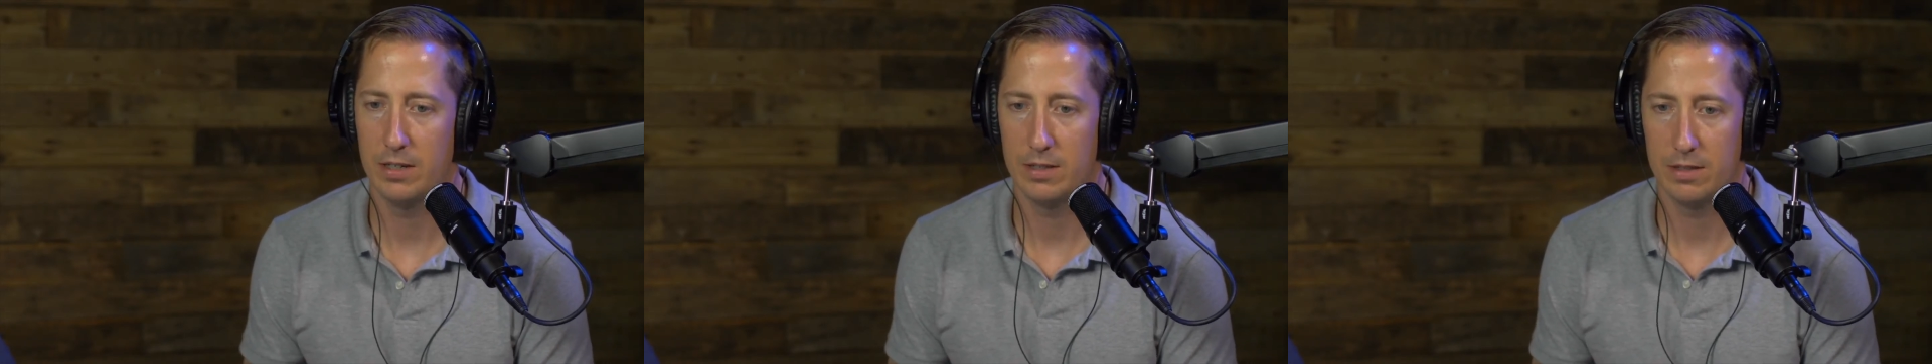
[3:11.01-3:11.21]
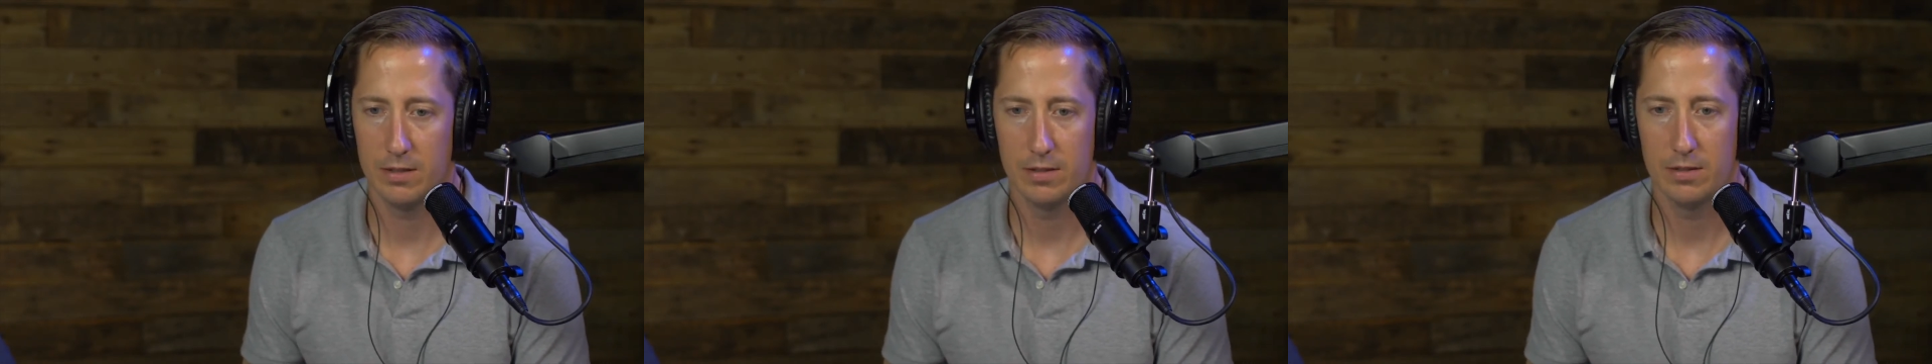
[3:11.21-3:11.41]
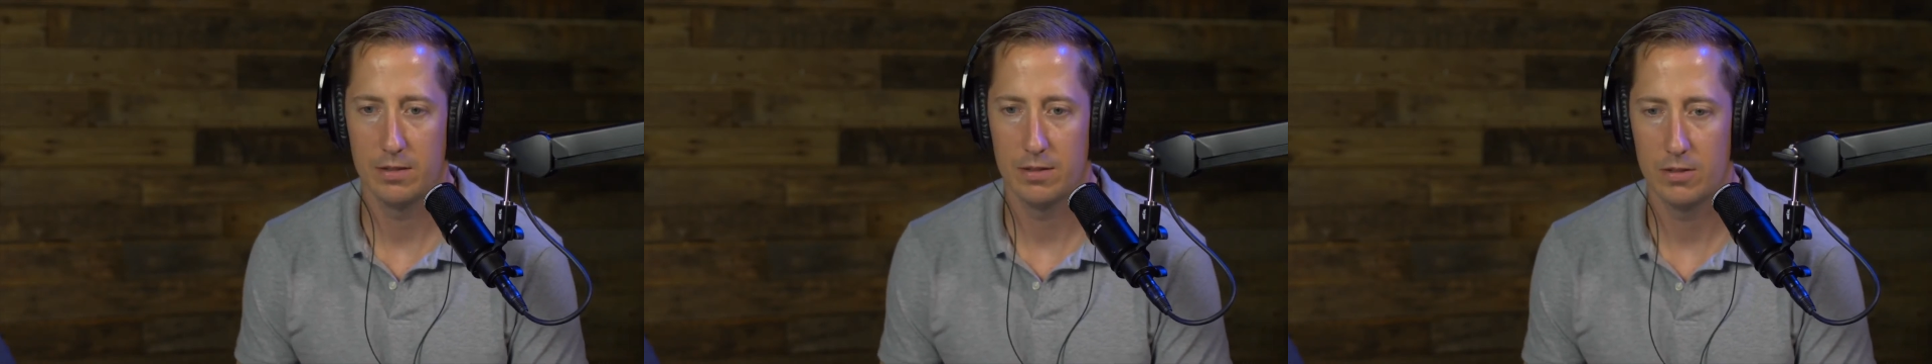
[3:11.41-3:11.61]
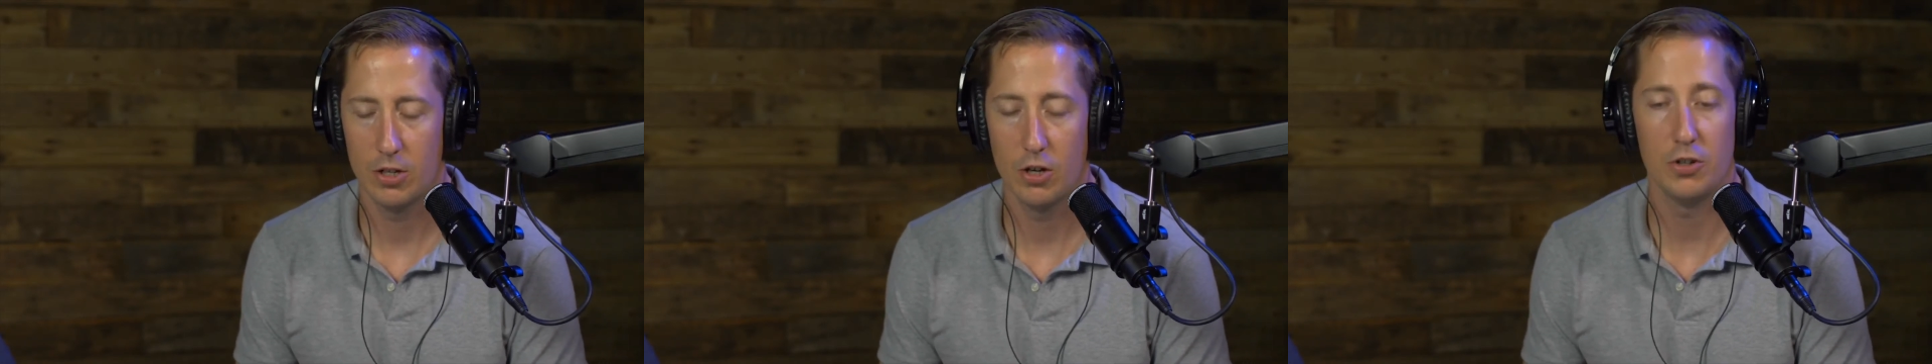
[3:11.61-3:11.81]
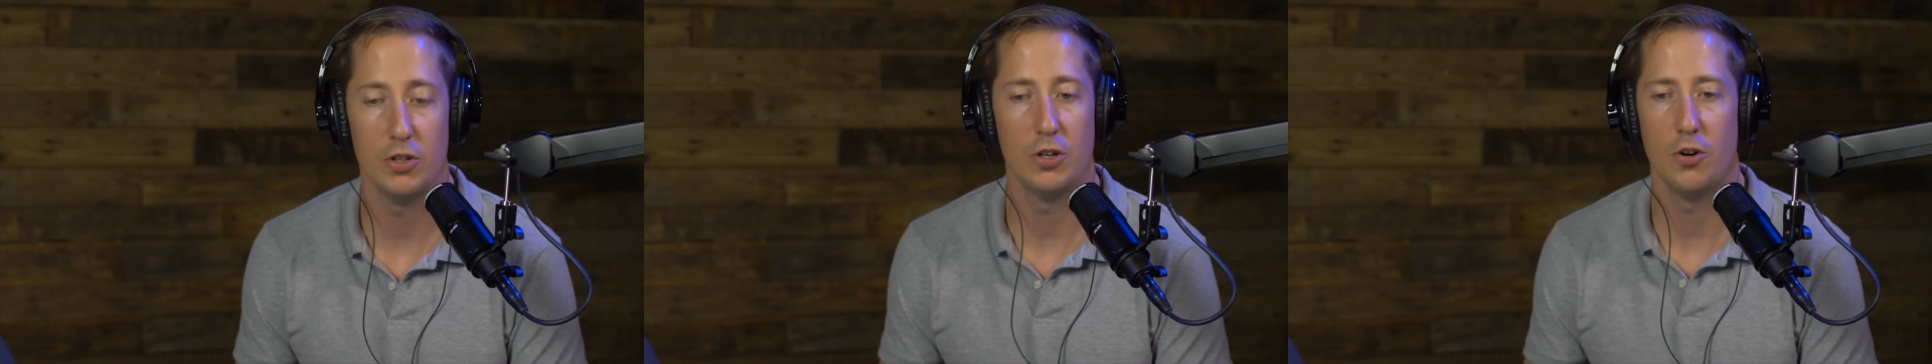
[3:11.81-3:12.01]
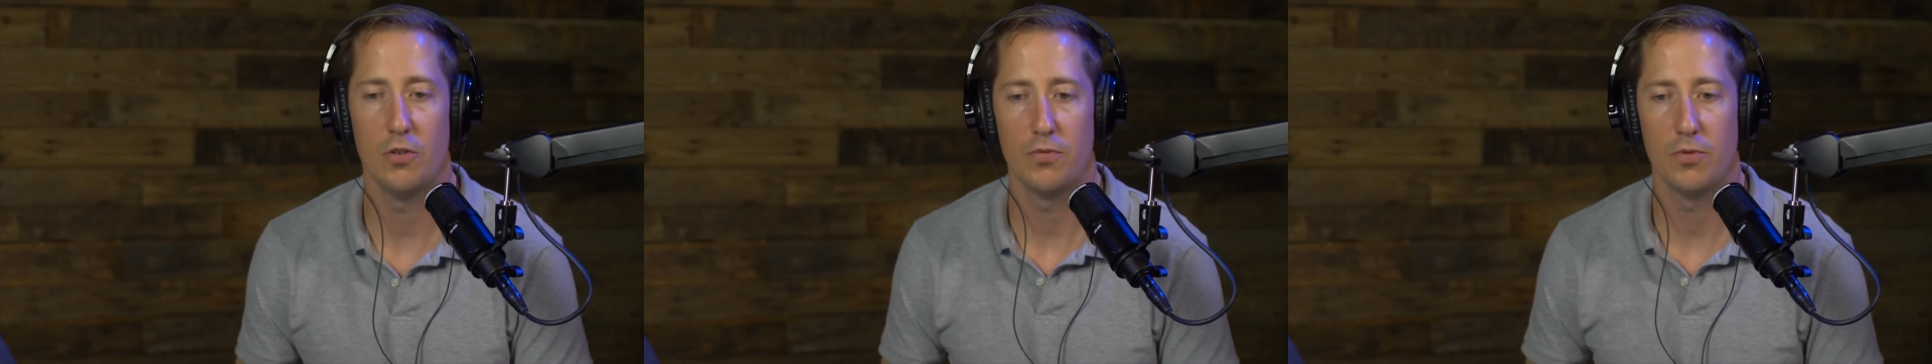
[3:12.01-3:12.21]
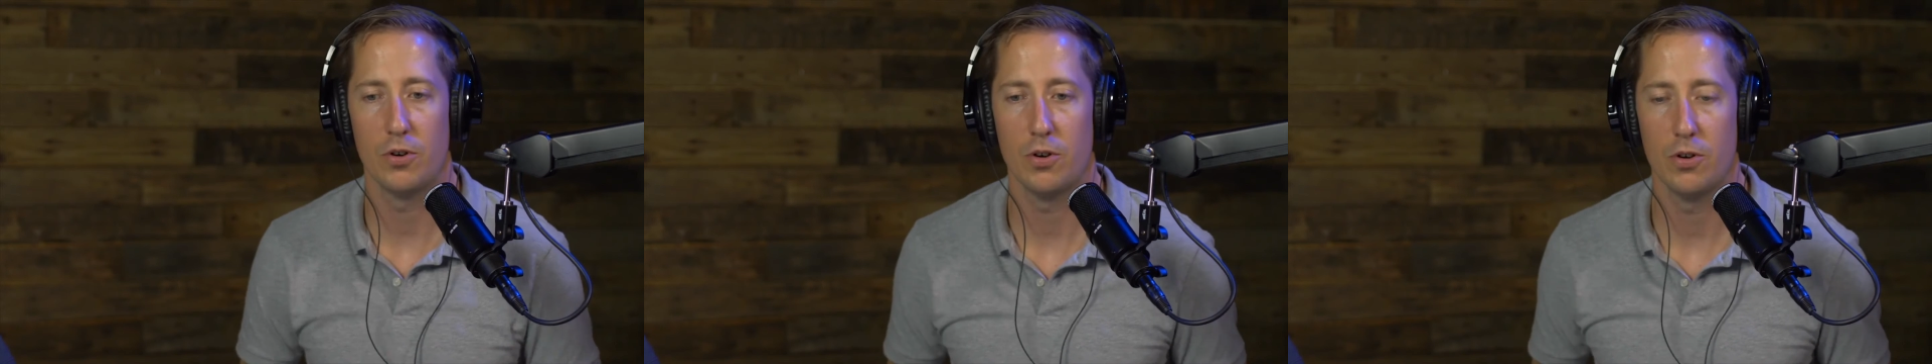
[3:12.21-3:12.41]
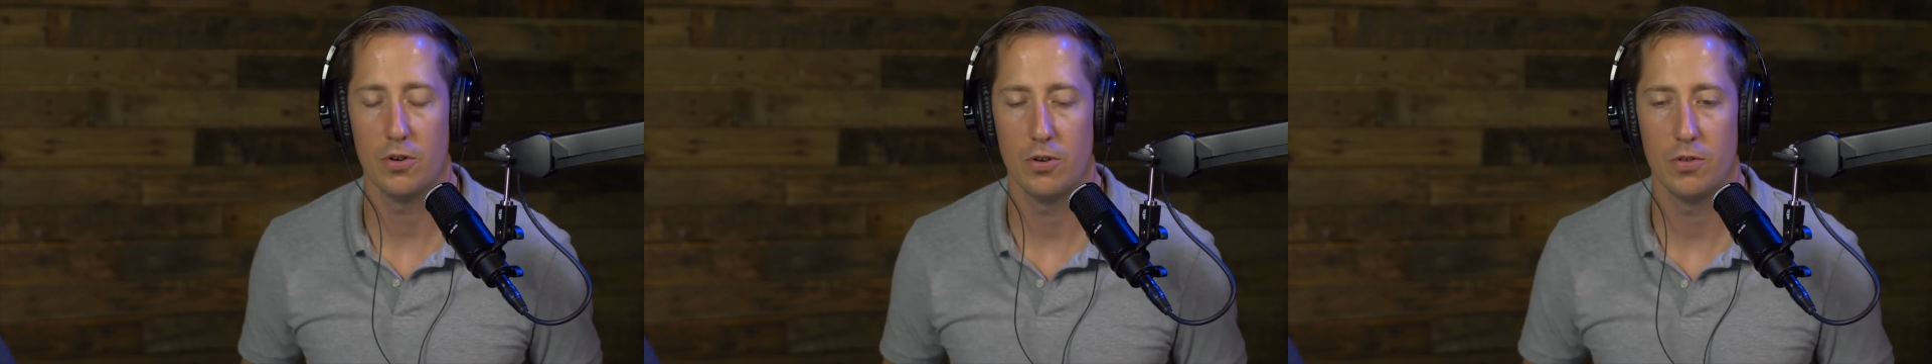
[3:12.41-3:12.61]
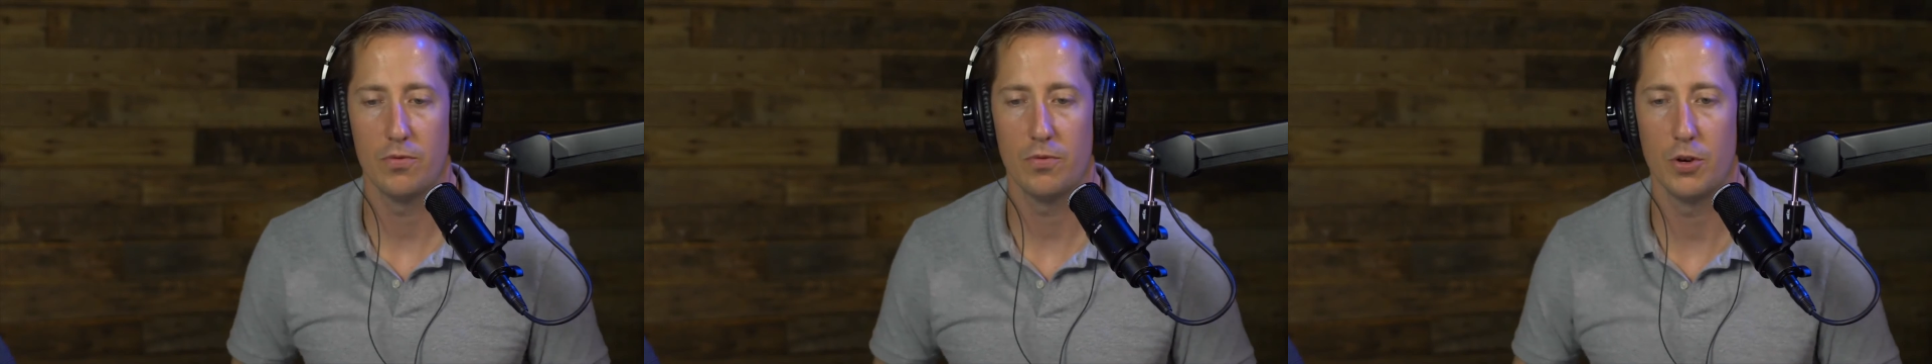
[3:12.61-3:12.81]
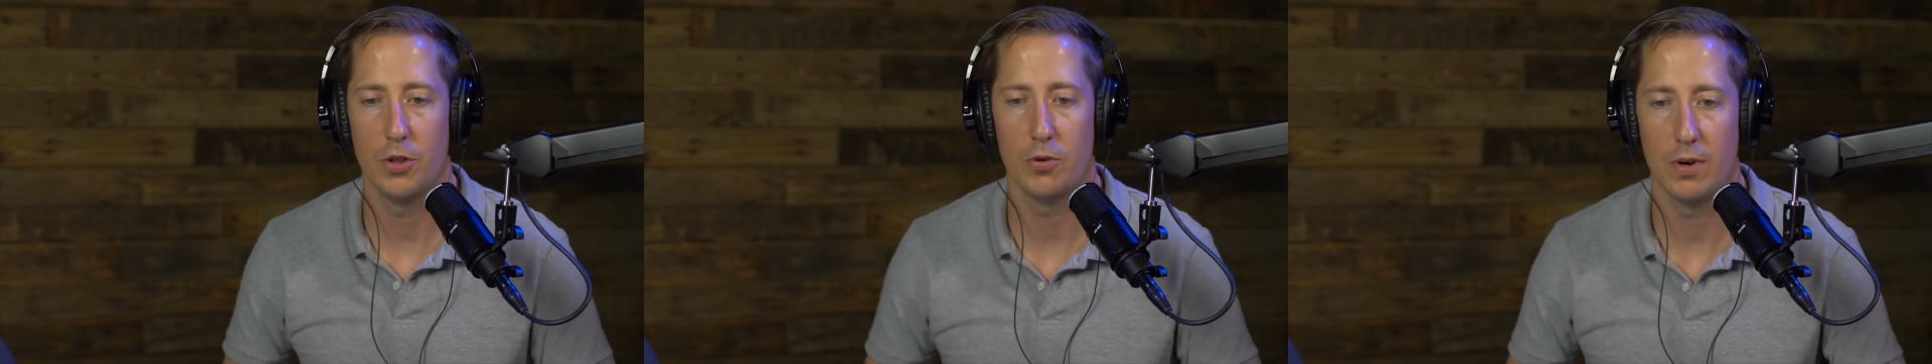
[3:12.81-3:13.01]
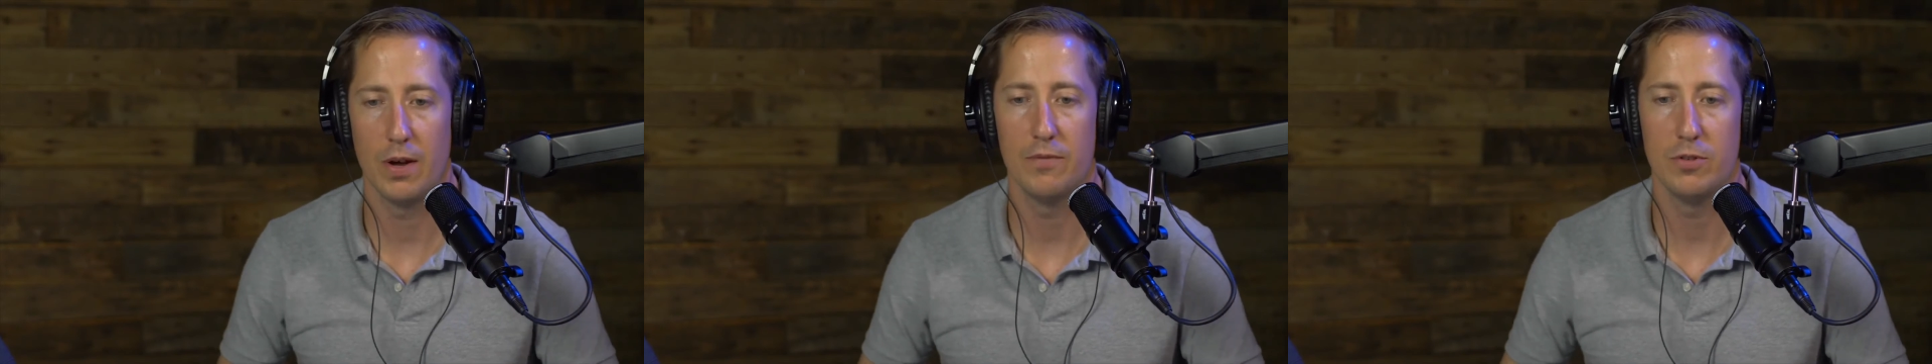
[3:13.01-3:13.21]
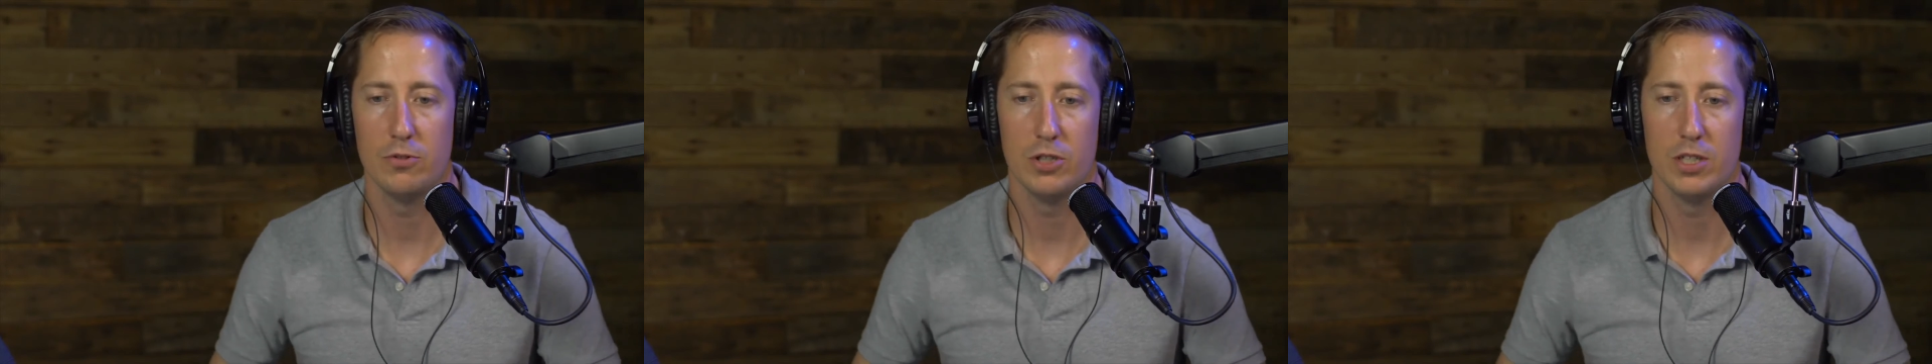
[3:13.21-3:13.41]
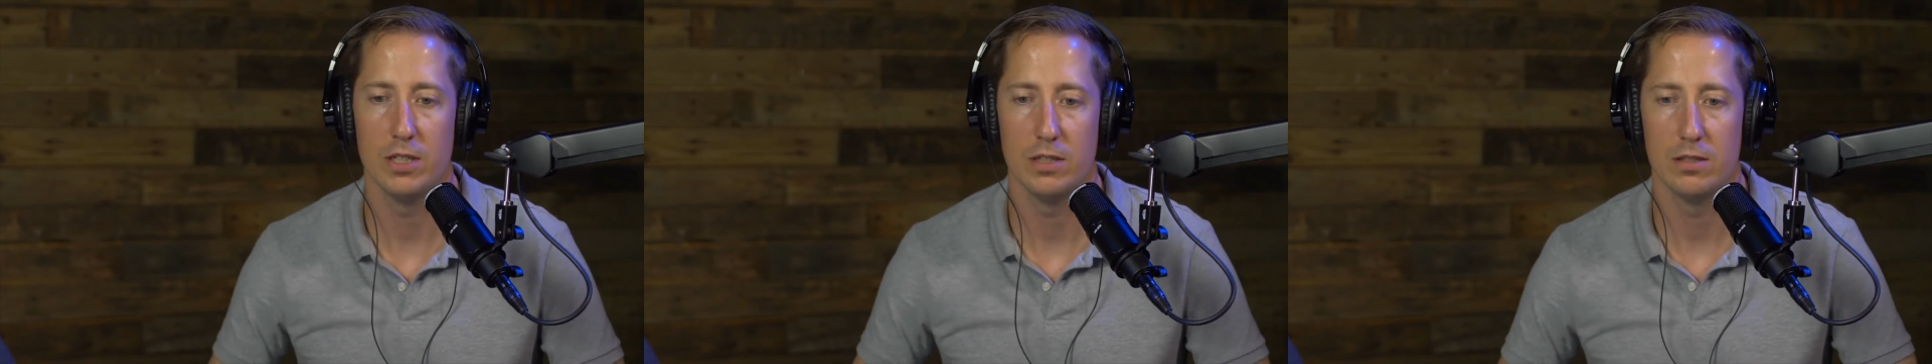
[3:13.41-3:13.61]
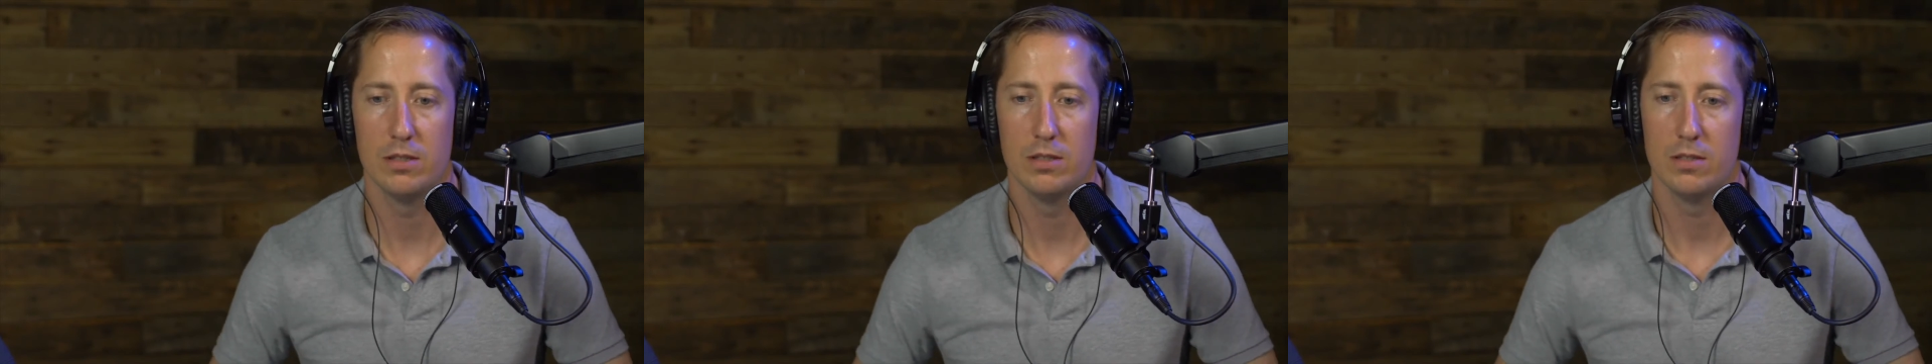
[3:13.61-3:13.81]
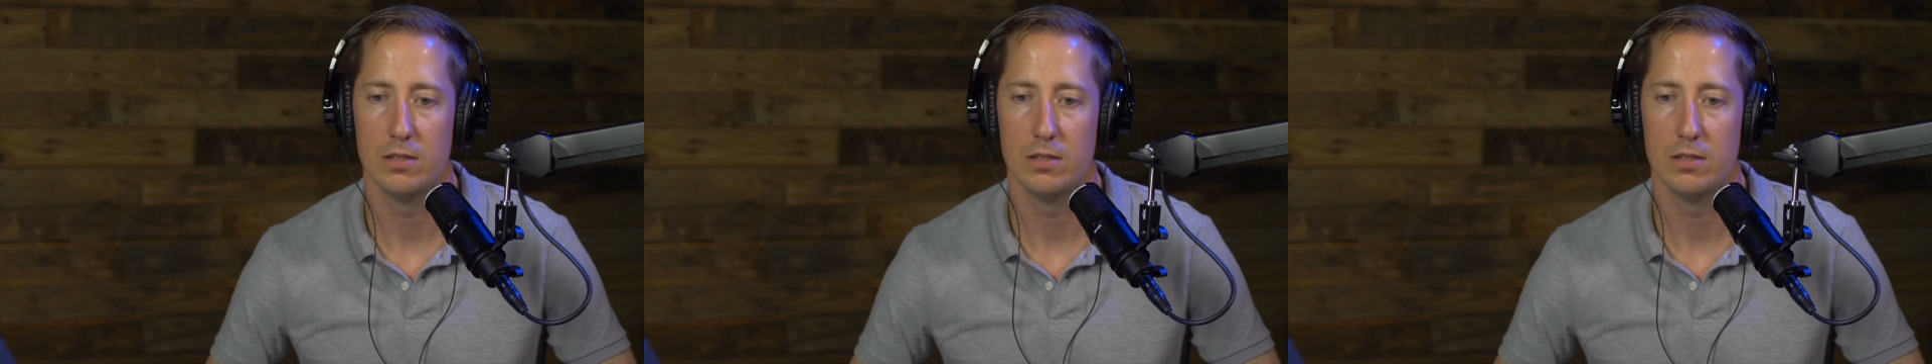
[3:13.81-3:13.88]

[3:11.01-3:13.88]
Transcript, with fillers: No, no, no, no, no for, uh, for, know, the refugees, like,